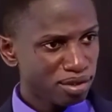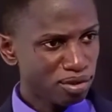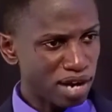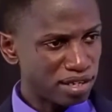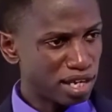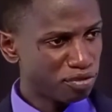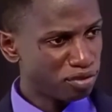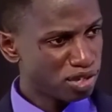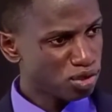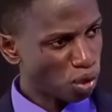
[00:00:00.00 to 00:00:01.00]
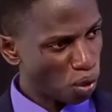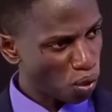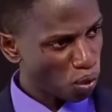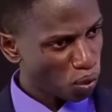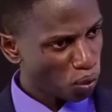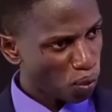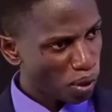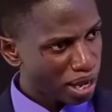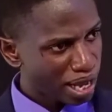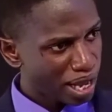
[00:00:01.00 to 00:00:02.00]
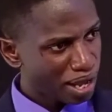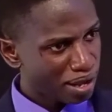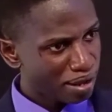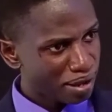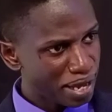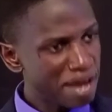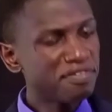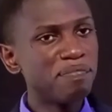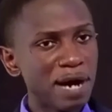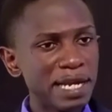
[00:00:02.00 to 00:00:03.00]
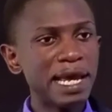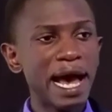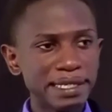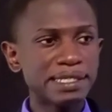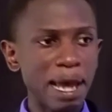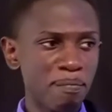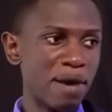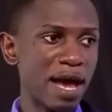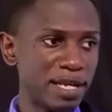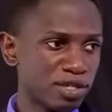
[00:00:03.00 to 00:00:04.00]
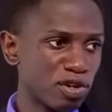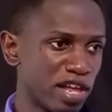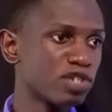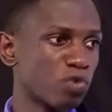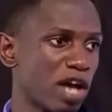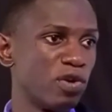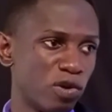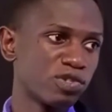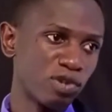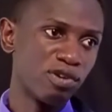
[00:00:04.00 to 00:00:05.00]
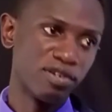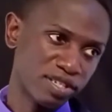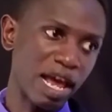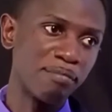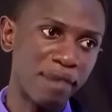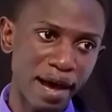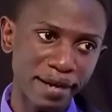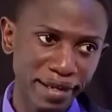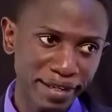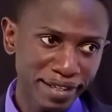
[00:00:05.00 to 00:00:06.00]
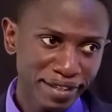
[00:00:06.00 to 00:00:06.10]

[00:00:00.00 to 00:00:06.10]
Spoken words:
Look at that foolish talk. Everybody had somebody, so that's why you also got somebody.